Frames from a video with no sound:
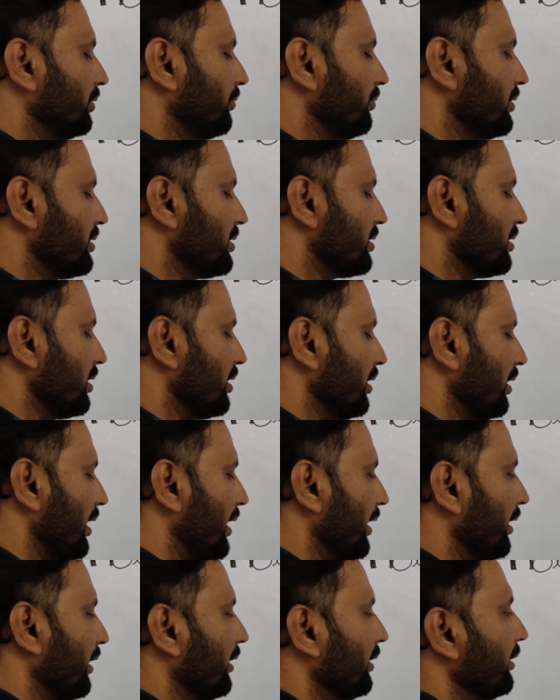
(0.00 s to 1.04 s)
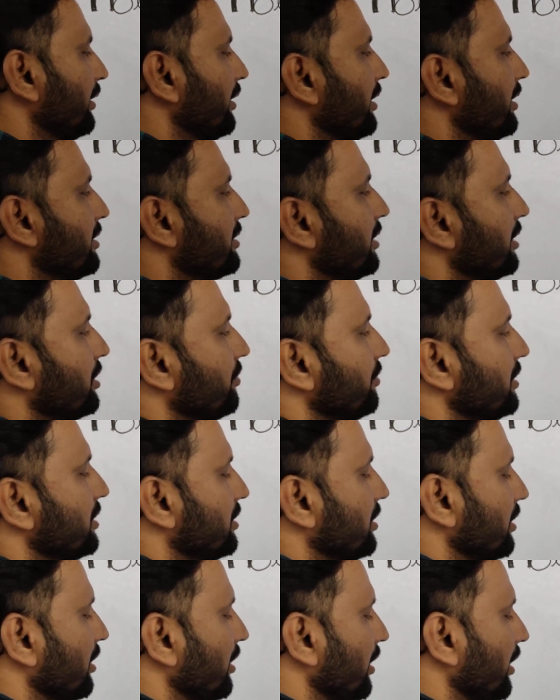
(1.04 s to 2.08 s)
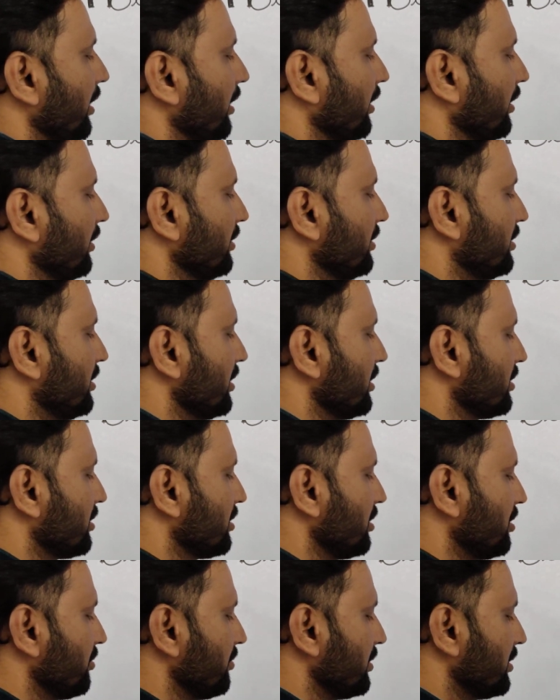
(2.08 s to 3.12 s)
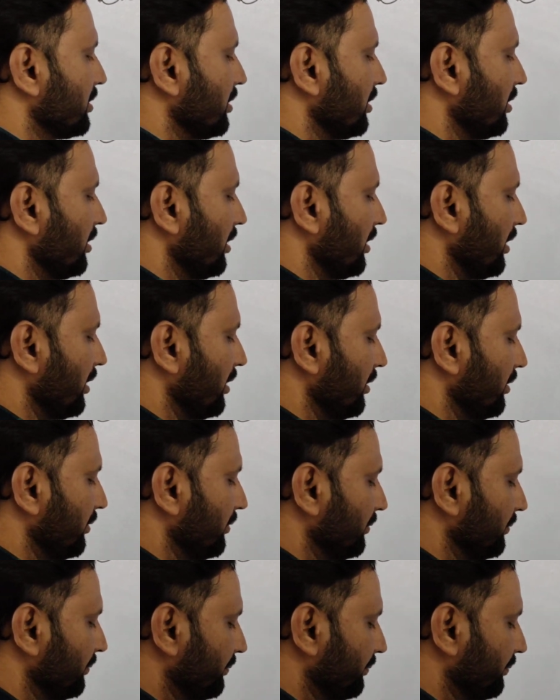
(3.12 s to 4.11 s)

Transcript: It's a twisted ladder, just a twisted ladder.